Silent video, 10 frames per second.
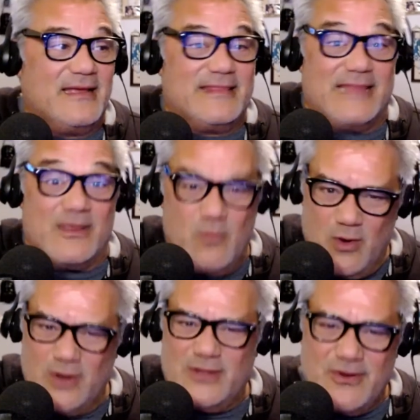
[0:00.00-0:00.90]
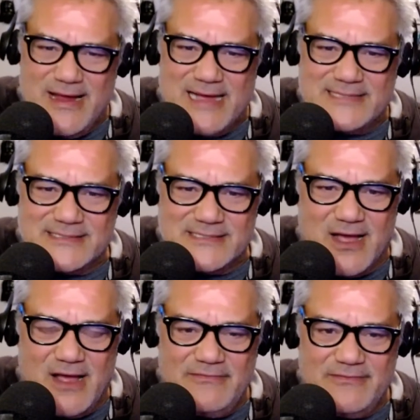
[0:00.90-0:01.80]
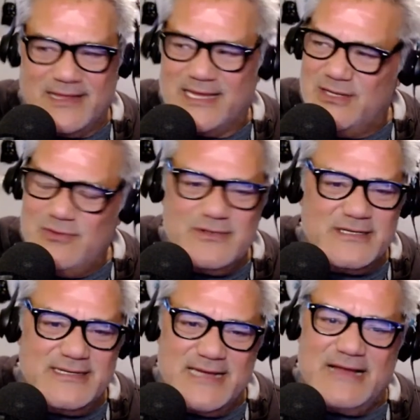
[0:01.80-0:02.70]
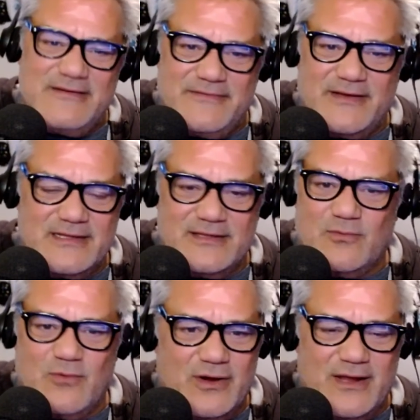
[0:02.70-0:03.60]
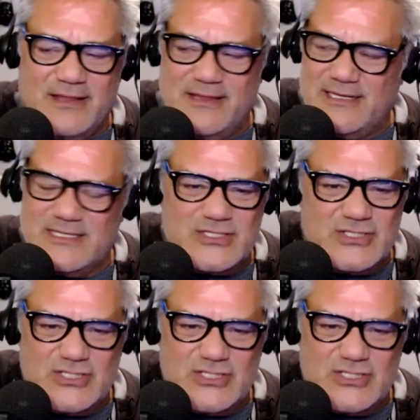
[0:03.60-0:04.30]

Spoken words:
They work their asses off like you would not fucking. Their work ethic is